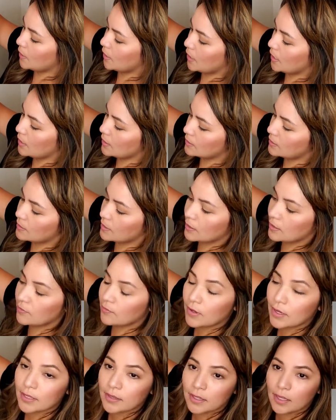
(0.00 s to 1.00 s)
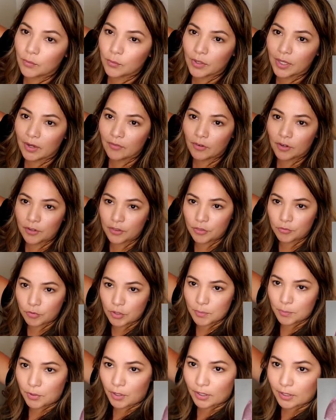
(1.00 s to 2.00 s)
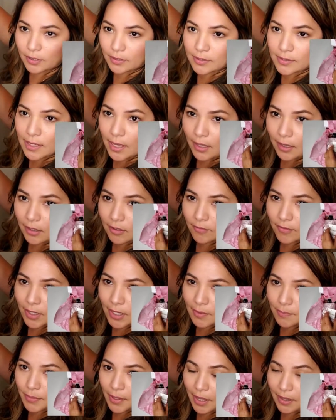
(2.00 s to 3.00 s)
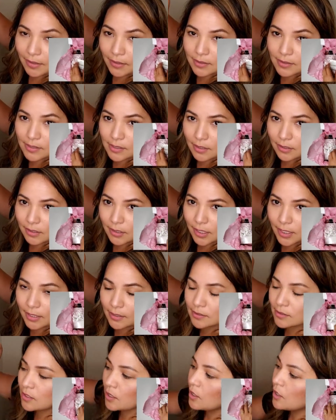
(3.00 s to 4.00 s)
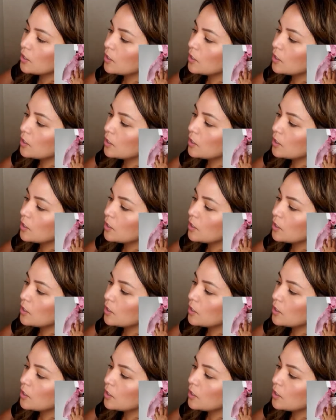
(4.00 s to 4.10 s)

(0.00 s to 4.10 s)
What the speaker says: adhesive, and then we have our 3 products, Elevate, Balance, and Glaze.